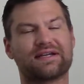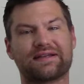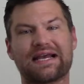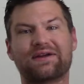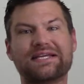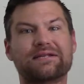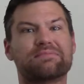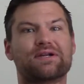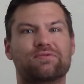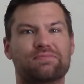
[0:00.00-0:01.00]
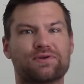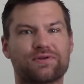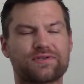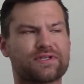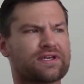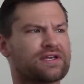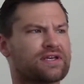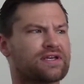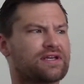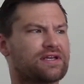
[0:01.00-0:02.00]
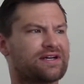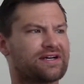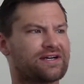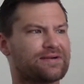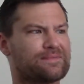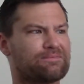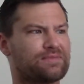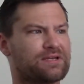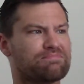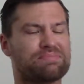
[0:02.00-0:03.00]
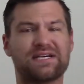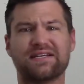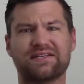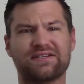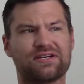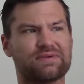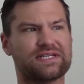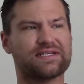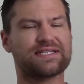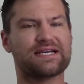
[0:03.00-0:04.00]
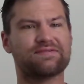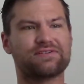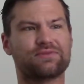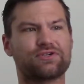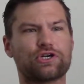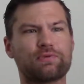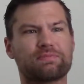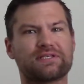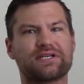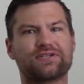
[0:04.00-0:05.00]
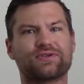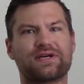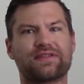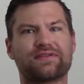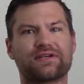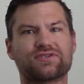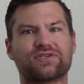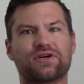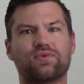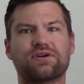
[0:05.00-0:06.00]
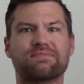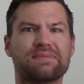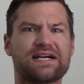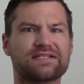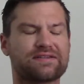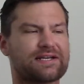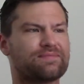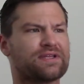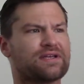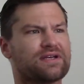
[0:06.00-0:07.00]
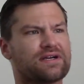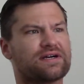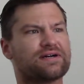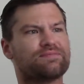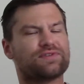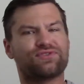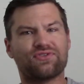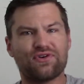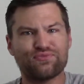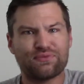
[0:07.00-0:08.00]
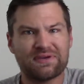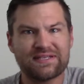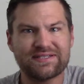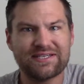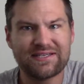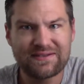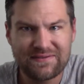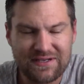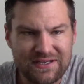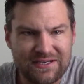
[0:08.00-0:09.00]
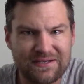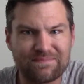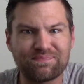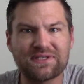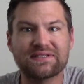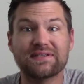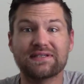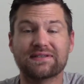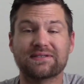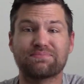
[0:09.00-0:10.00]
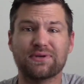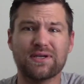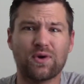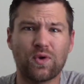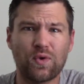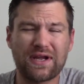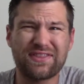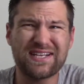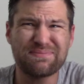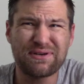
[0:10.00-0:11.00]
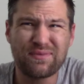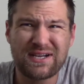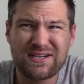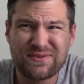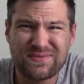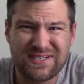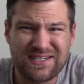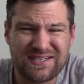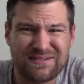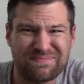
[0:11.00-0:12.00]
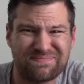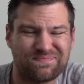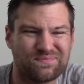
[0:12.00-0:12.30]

how to get a mental boost. Um, but, you know, it does have some nootropic potential, I think, so we'll come back to that. Um, so, memantine, uh, um, it, it, it's pretty old. I think it's been around, um,